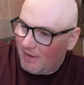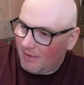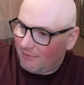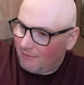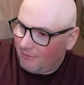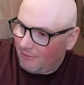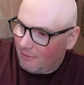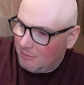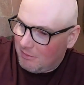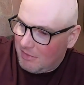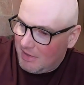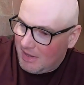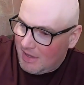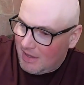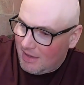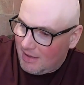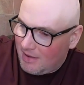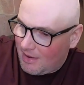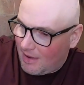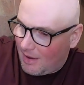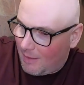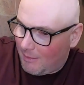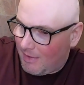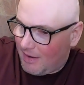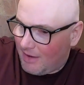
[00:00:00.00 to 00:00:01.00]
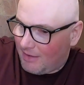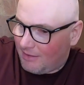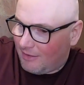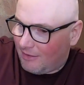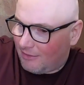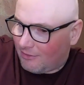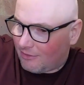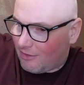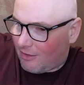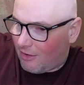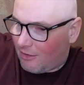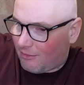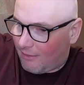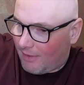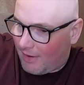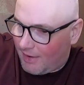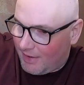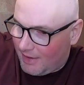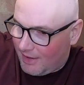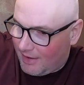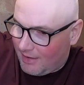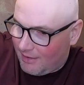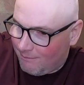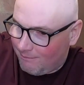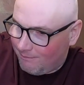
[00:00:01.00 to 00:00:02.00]
But for me, I mean, these are
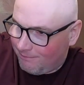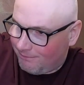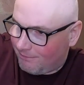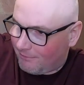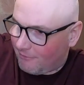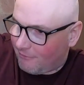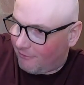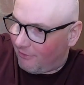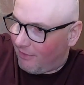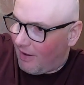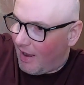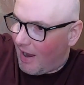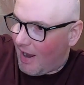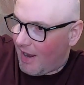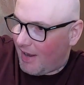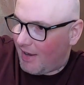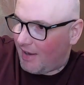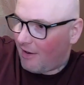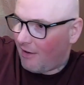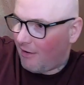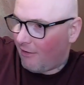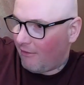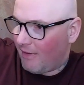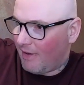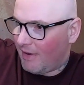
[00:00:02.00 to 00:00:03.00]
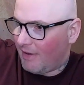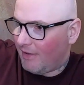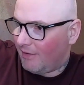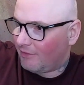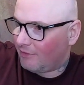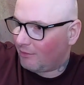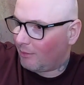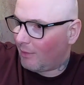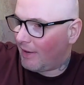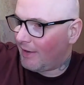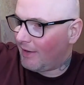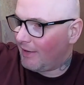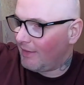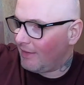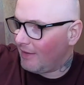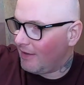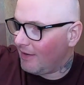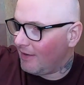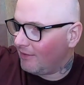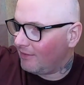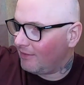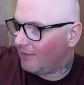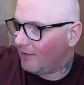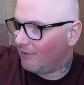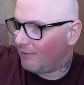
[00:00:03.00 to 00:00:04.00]
already fine. I already sweat in
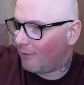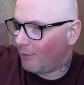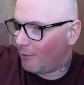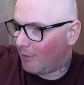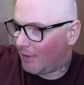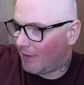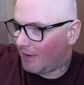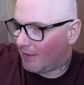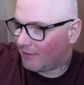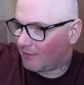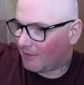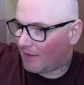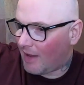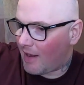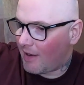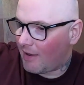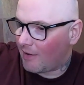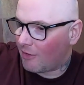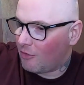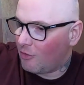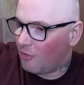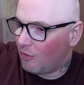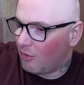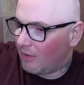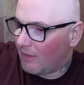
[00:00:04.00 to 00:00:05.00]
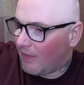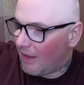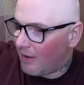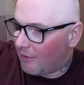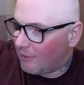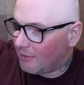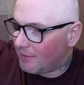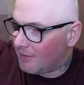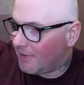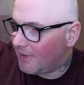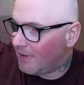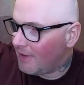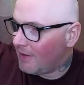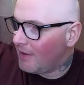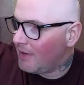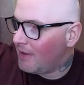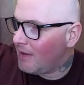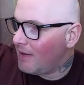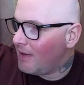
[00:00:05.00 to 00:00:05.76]
these, even when it's kind of cool out.